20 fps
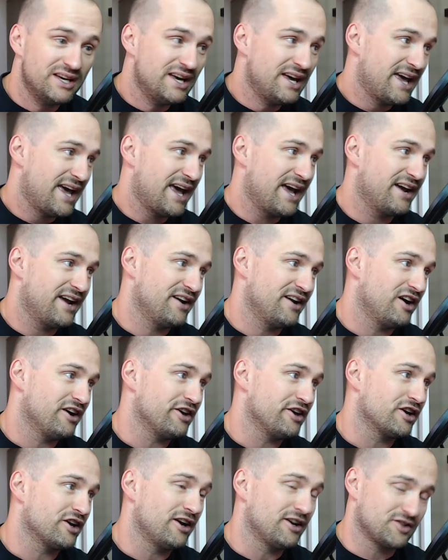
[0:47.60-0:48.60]
And you
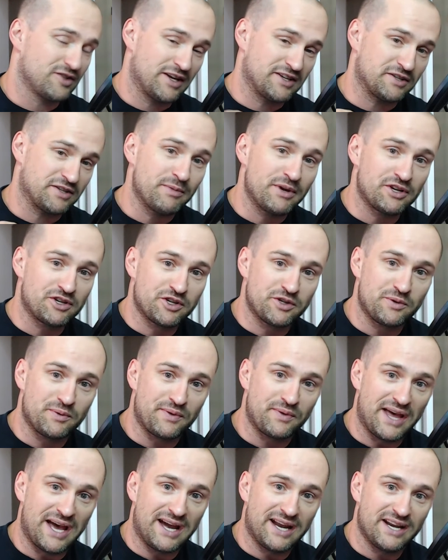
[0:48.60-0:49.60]
can also have some issues with
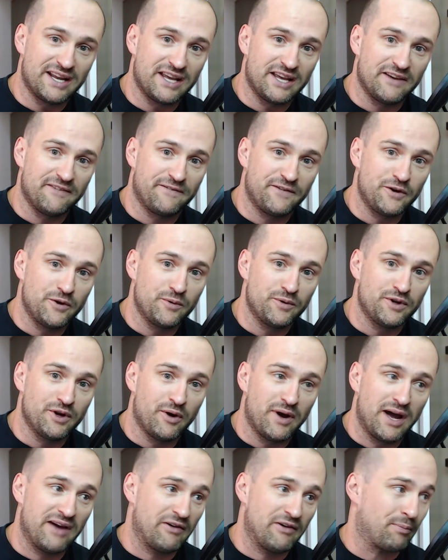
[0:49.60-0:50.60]
that if you
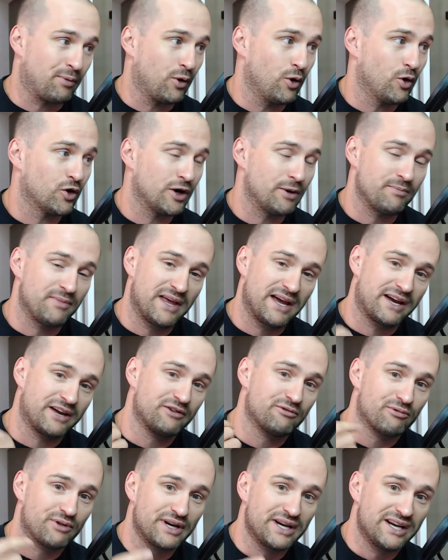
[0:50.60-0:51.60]
don't have a program that
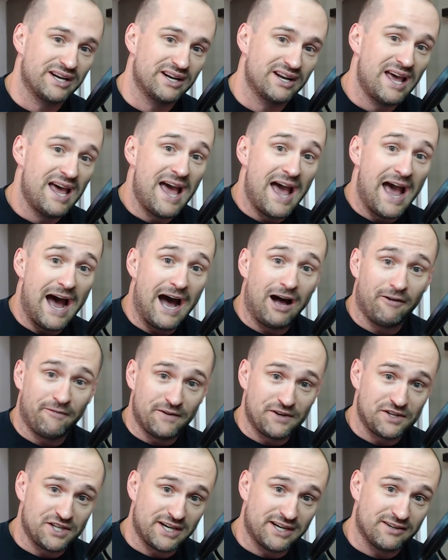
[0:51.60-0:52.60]
can read alpha
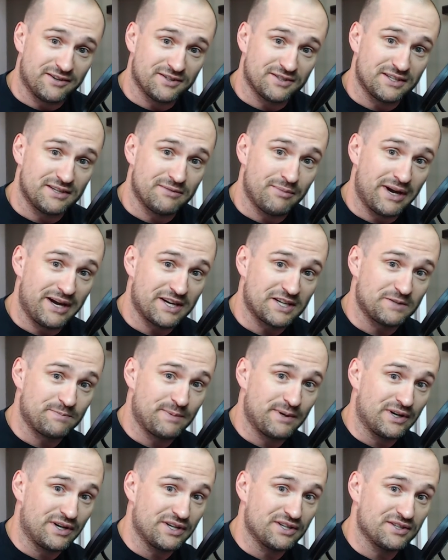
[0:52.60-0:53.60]
channels, in my
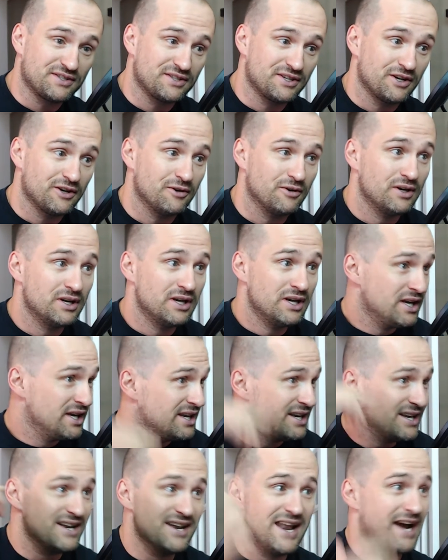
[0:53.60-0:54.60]
experience. So
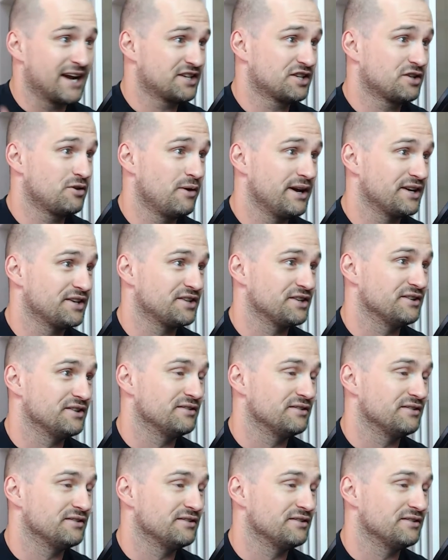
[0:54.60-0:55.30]
next question.